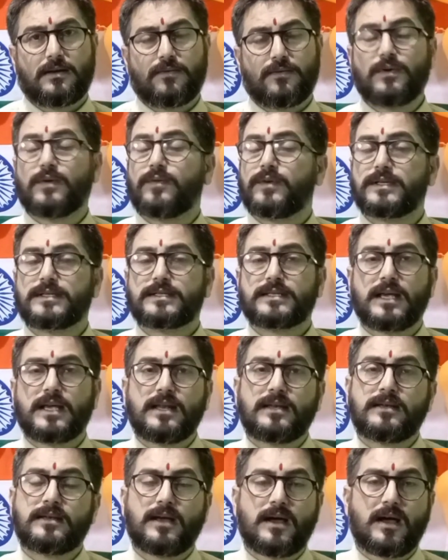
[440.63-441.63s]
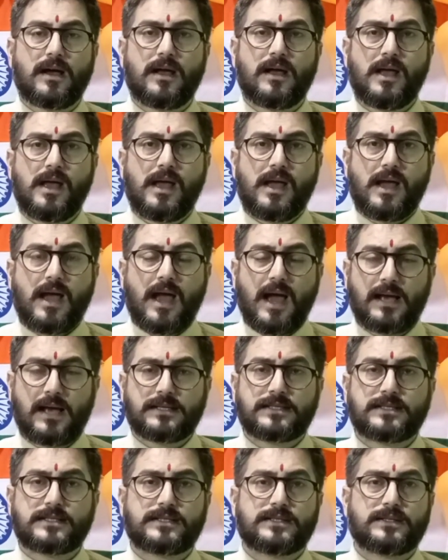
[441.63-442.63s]
Viewers, India
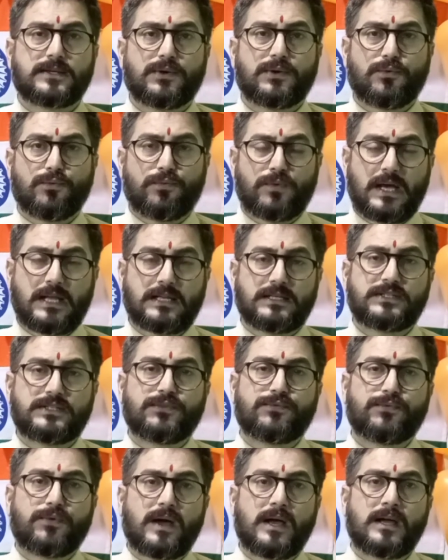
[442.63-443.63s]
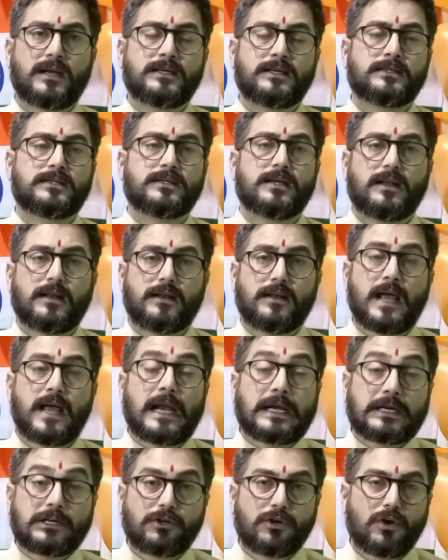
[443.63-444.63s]
has well-defined
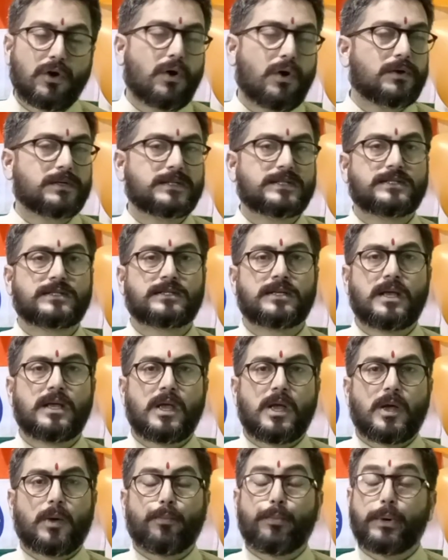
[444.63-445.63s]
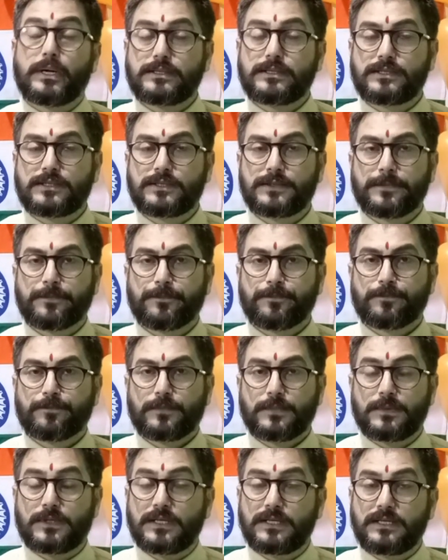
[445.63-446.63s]
land laws, but
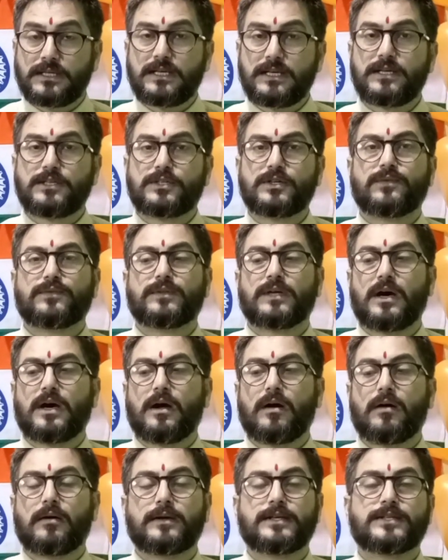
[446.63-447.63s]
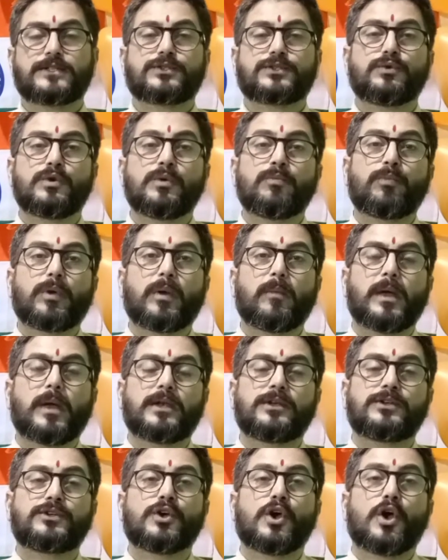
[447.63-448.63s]
the need of the hour is to
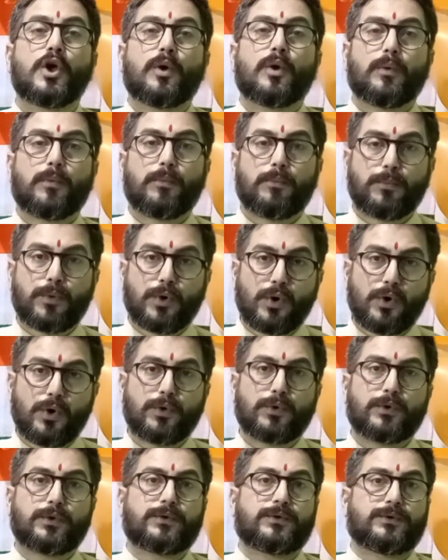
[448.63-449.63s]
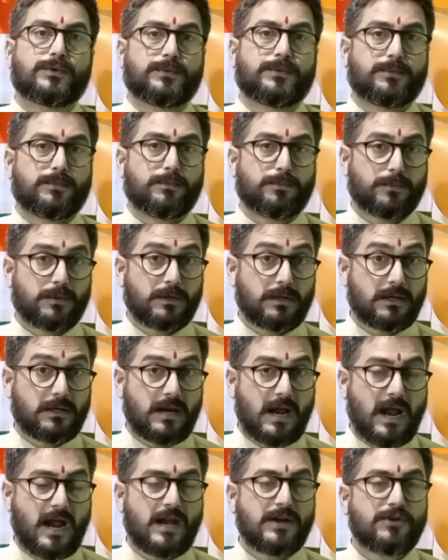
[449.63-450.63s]
implement more
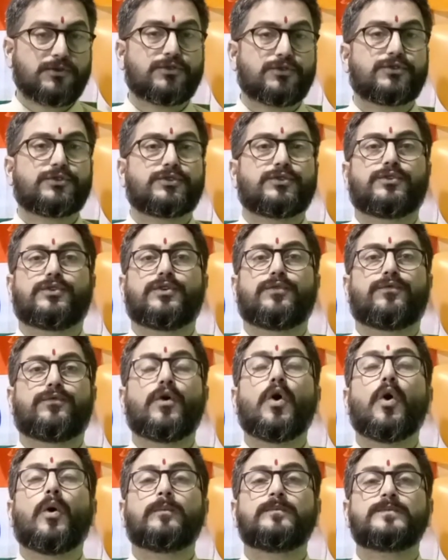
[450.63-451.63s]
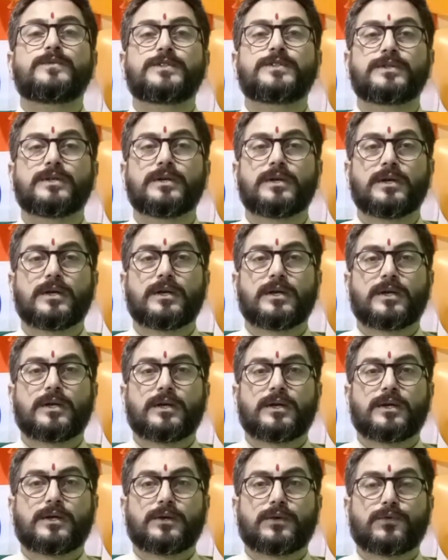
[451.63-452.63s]
land reforms
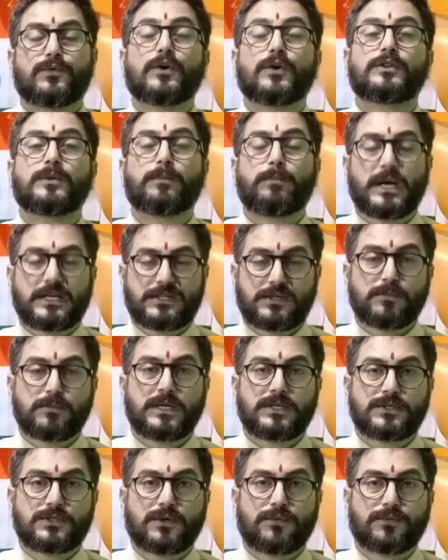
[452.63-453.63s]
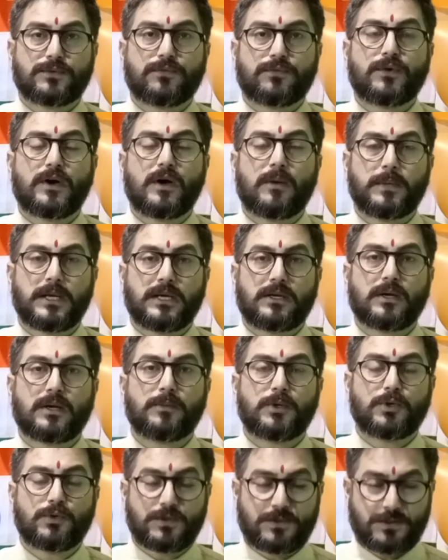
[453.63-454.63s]
for the betterment of the farming
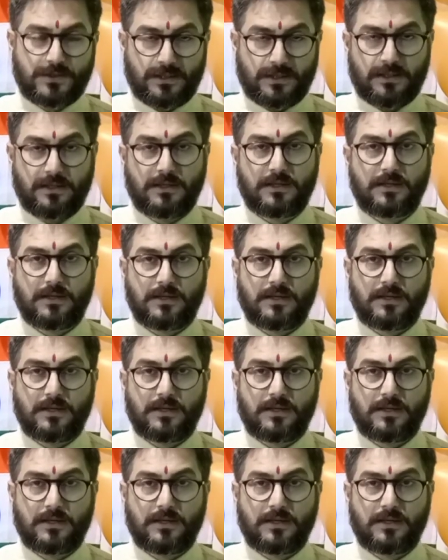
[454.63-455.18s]
community.